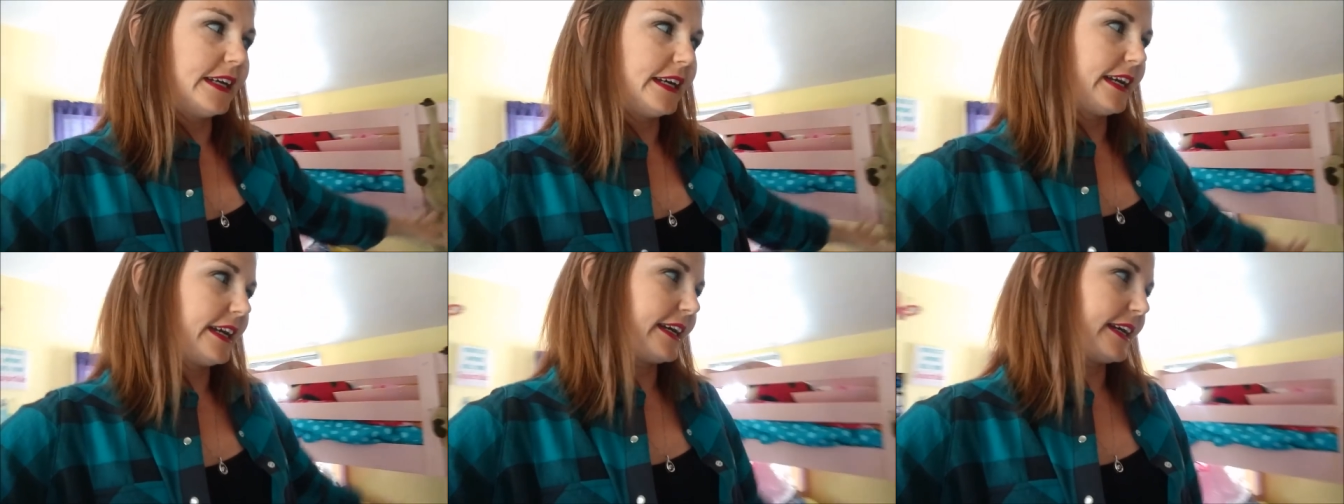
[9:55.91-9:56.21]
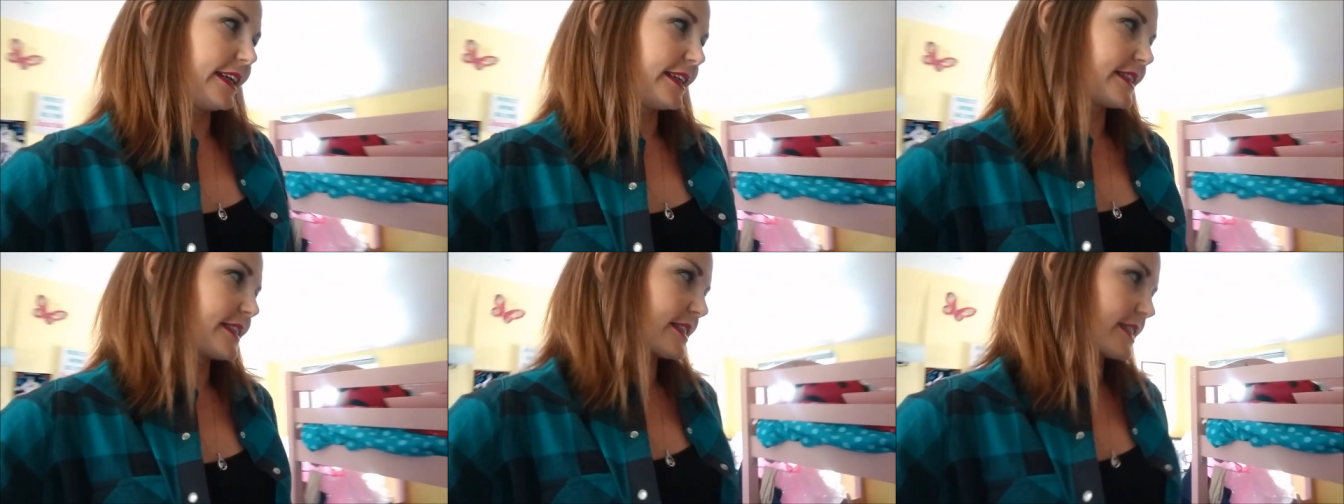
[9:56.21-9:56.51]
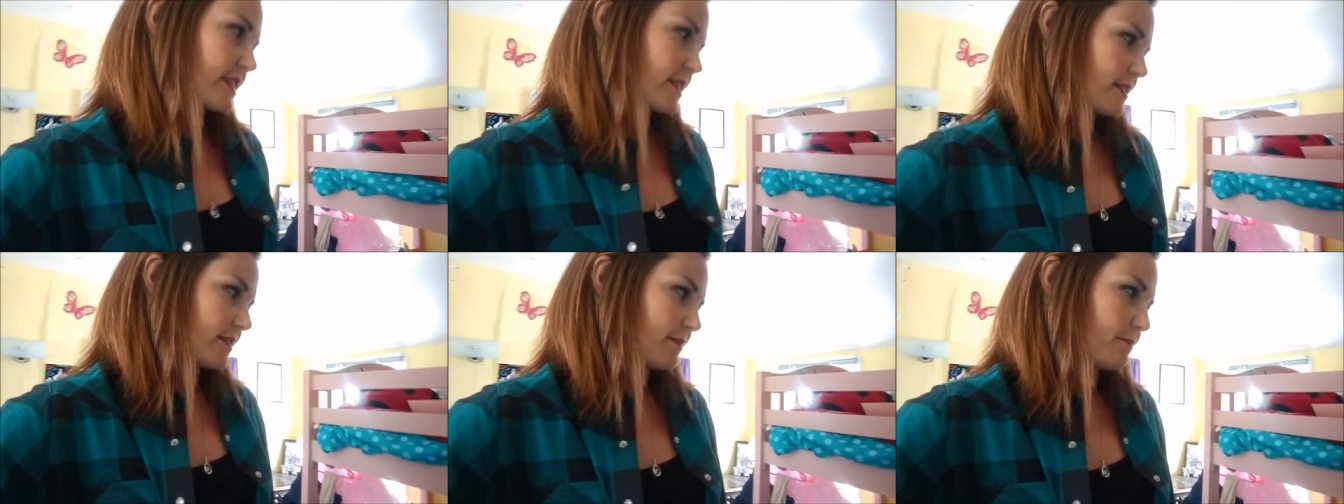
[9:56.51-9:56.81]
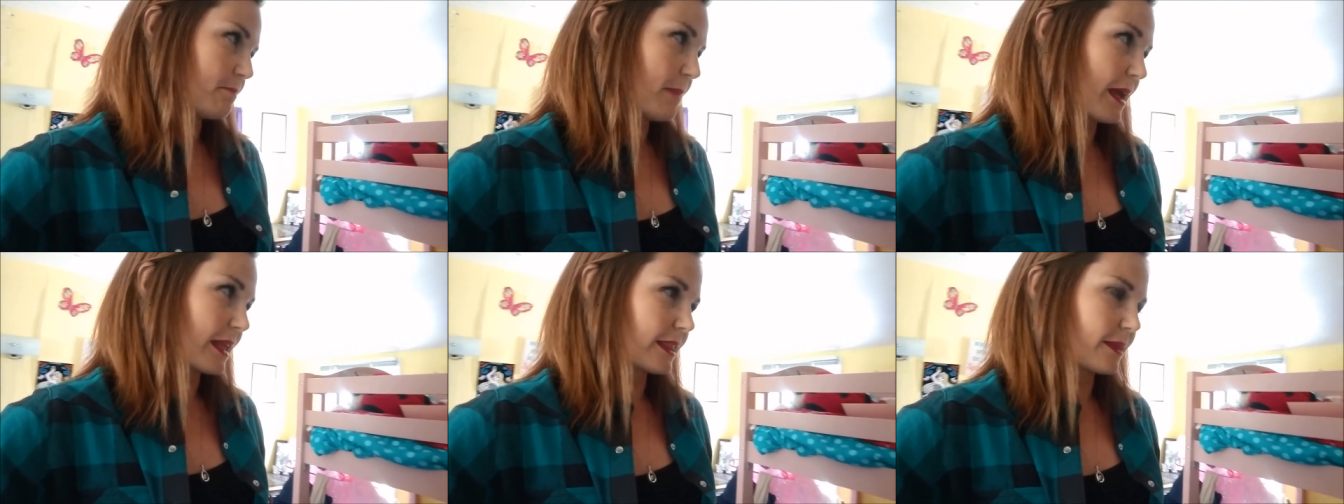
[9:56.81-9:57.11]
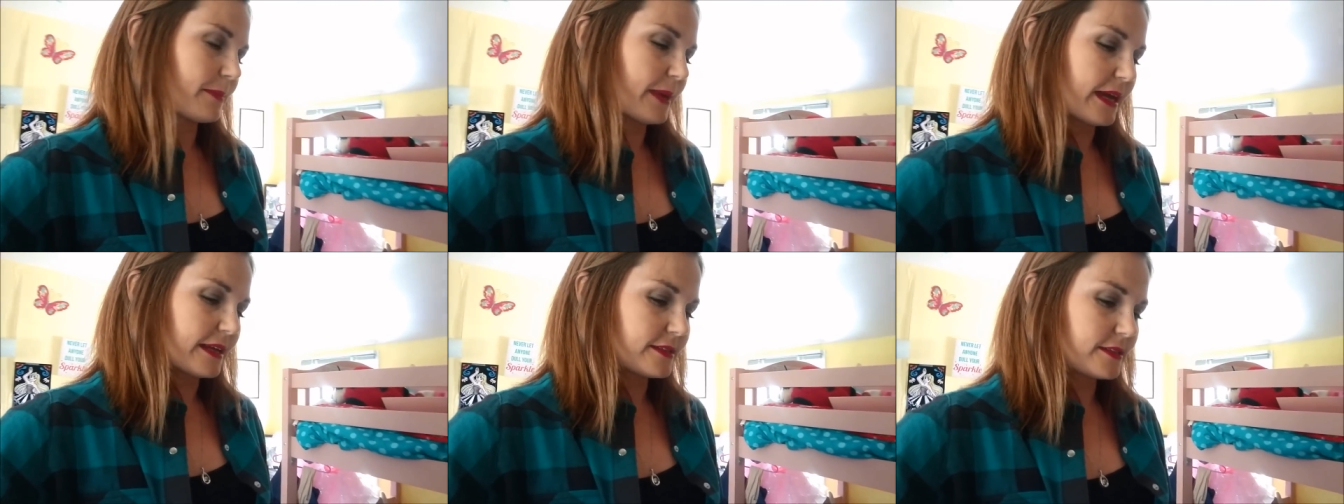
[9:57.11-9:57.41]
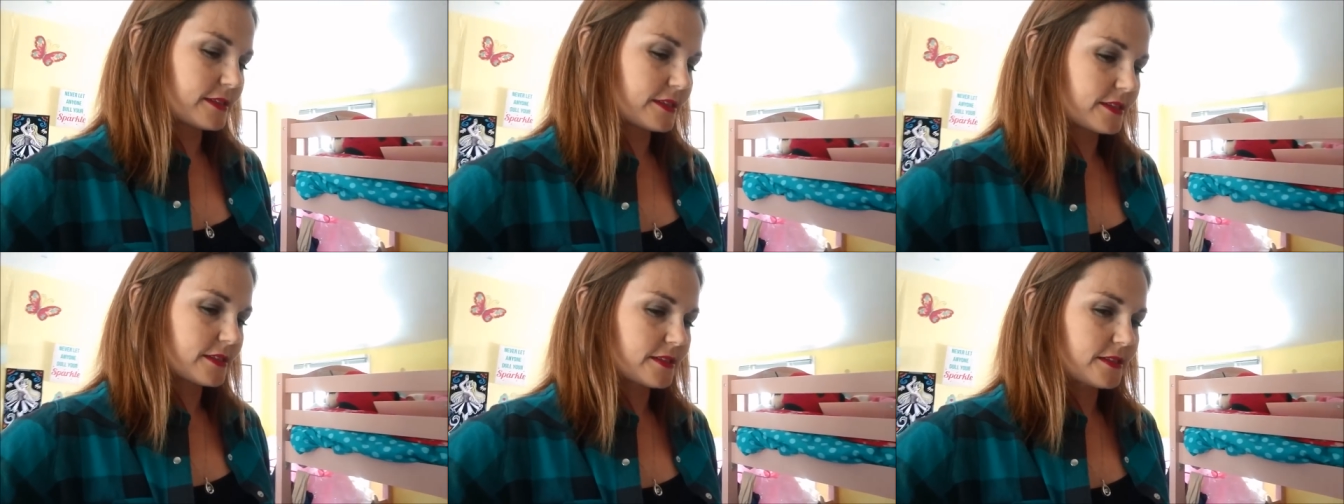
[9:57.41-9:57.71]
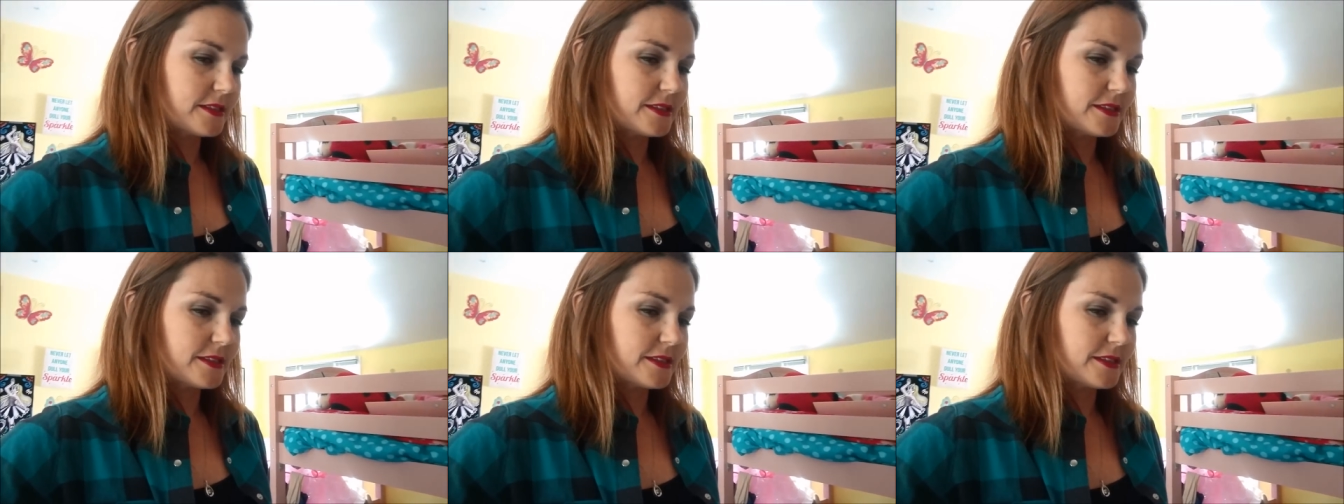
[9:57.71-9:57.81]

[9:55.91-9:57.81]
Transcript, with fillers: and make the beds.